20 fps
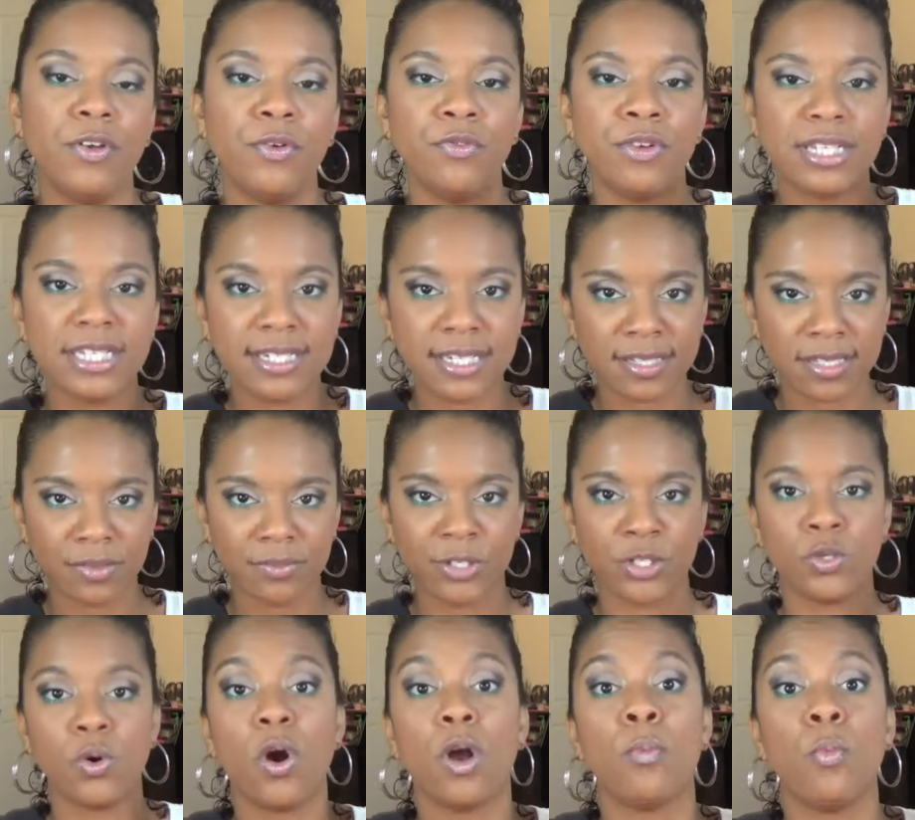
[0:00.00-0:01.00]
It really does
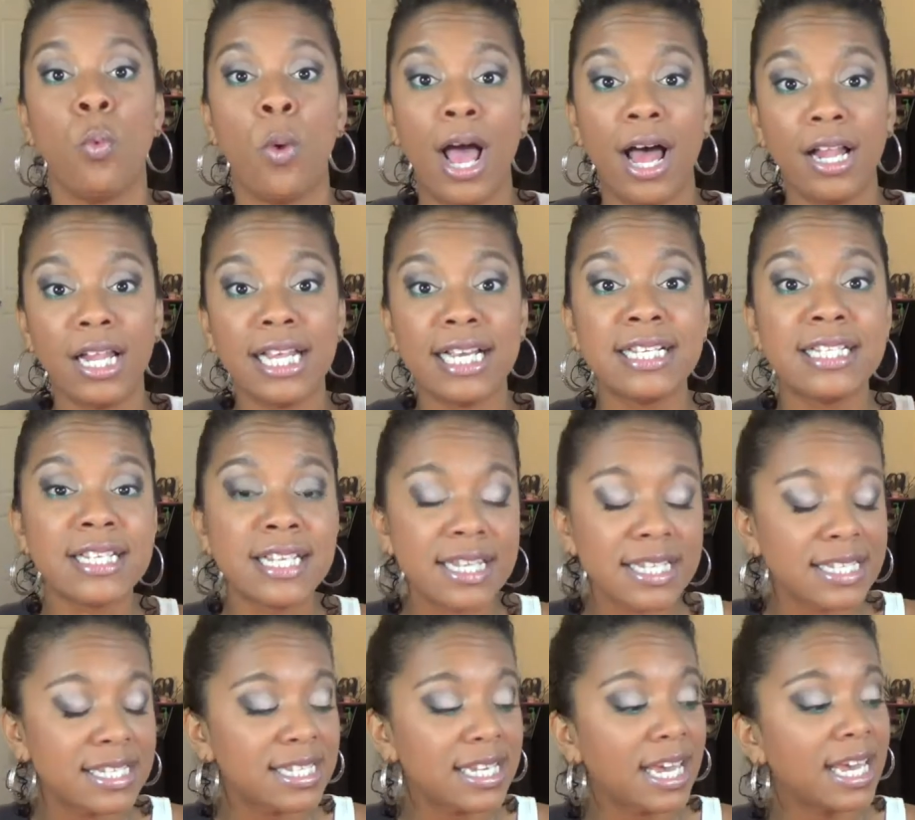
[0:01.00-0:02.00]
absorb well into
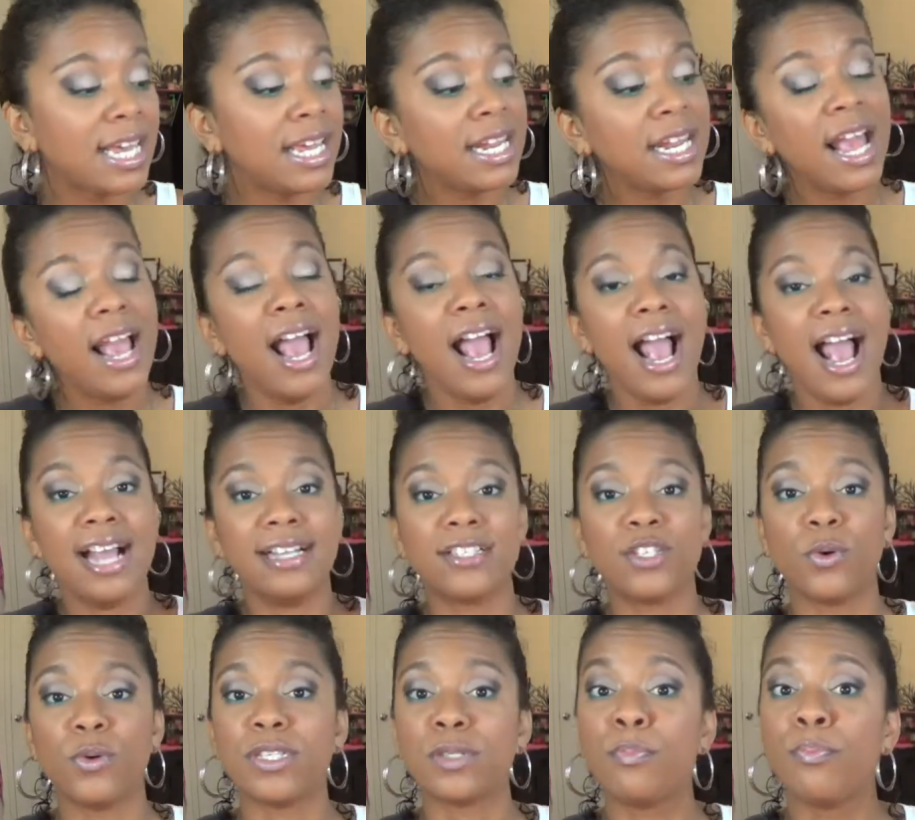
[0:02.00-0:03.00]
the skin, and
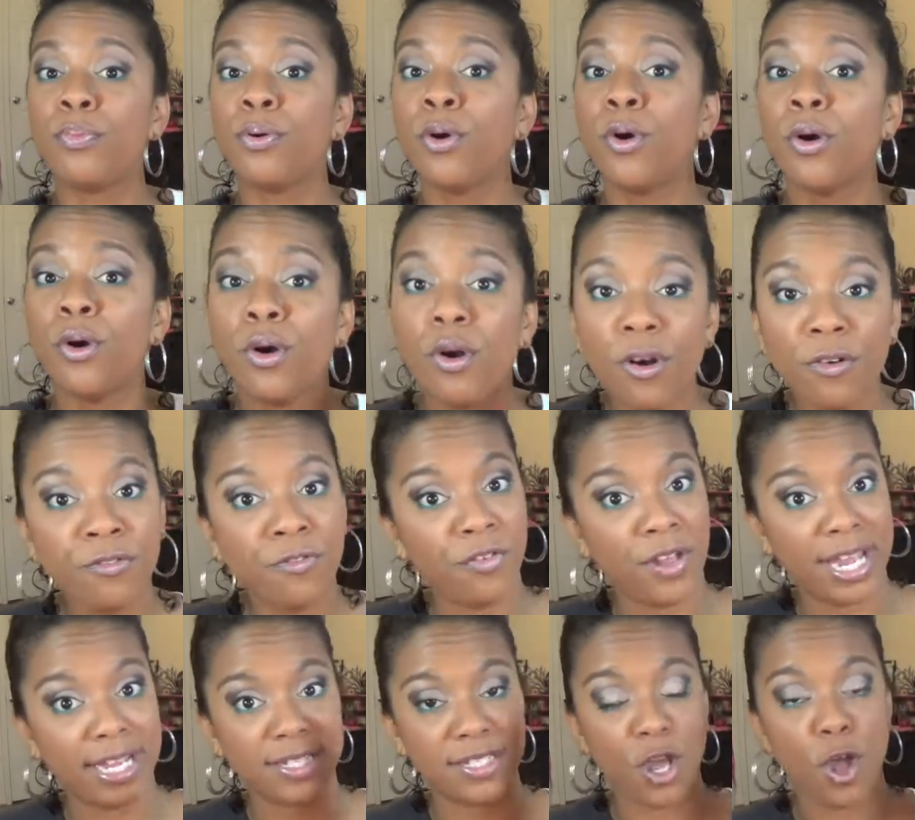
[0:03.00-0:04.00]
so it's
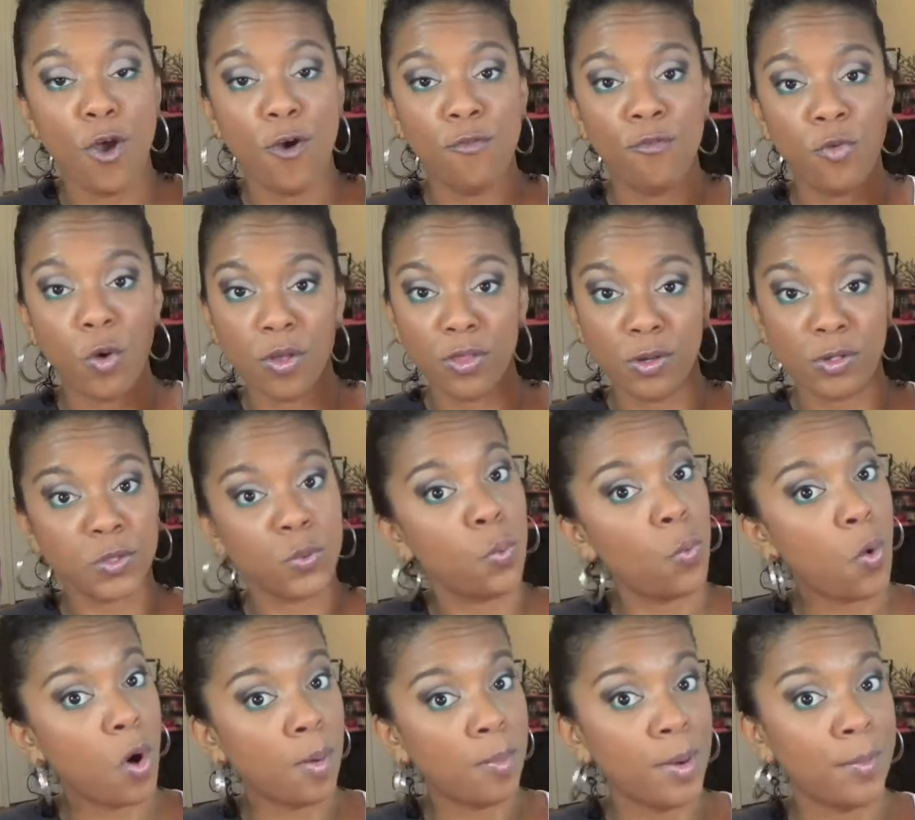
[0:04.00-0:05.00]
perfect for those
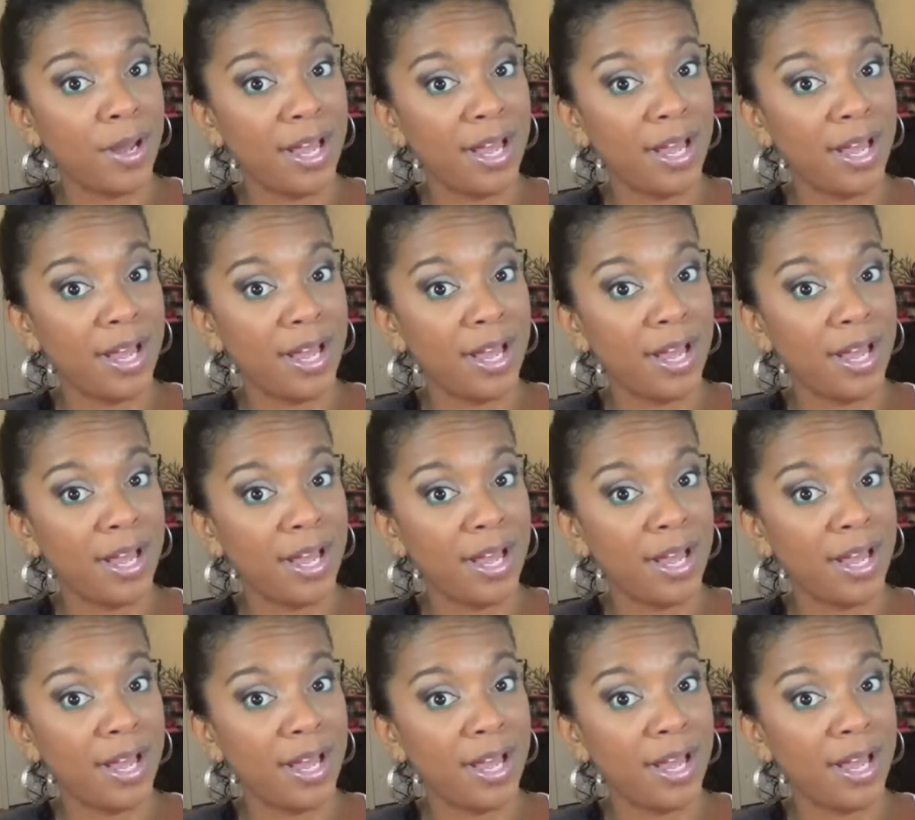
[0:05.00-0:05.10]
warmer